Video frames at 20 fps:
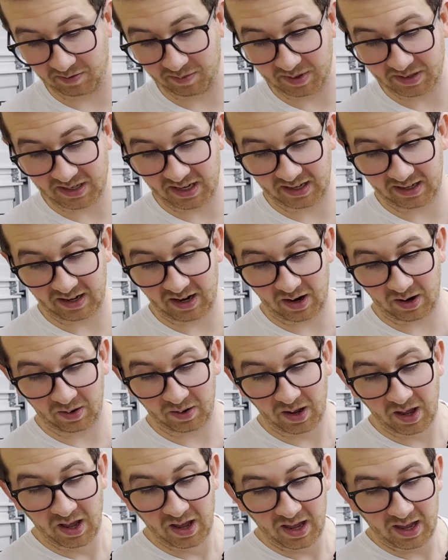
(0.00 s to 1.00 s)
been taken out,
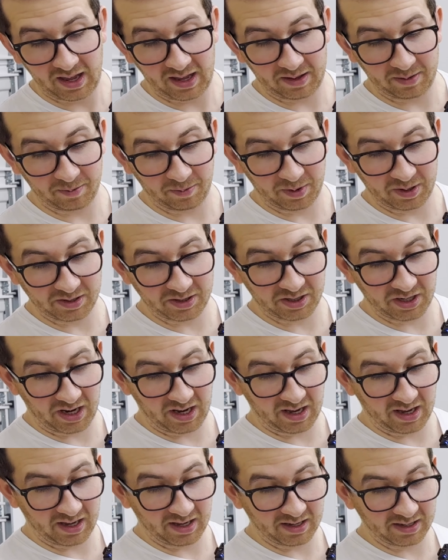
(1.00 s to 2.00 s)
which
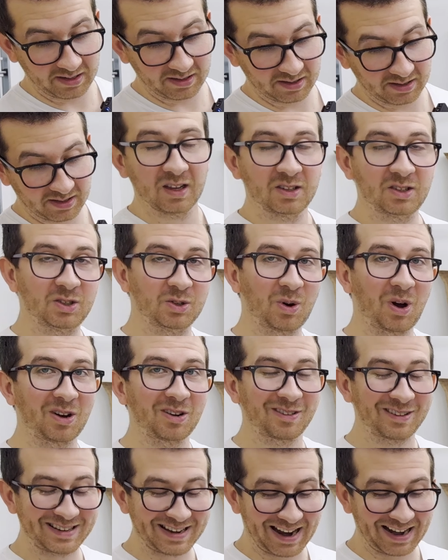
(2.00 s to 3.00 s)
is
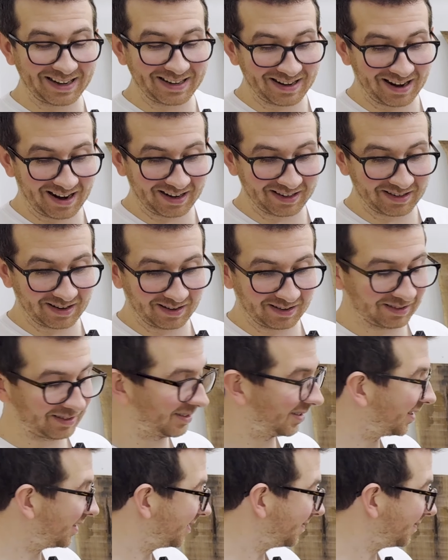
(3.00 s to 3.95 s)
$299.